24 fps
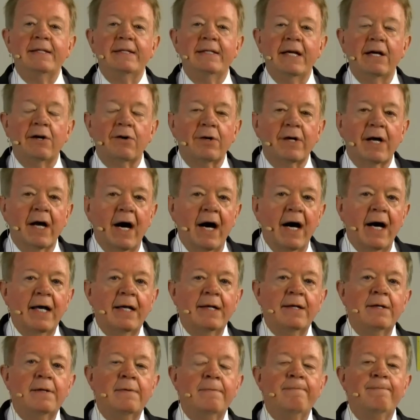Dear
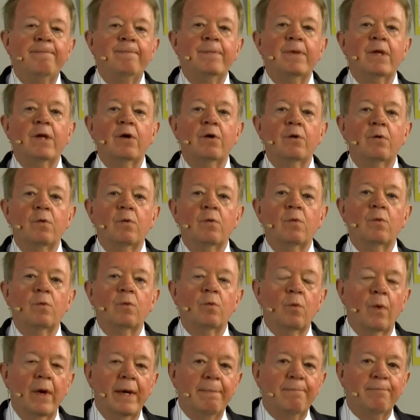God,
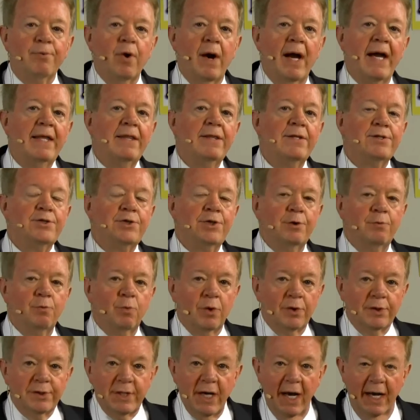we pray that you
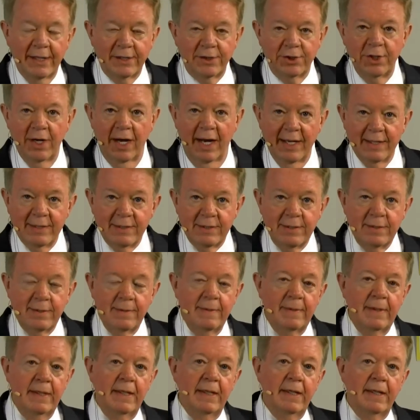will touch us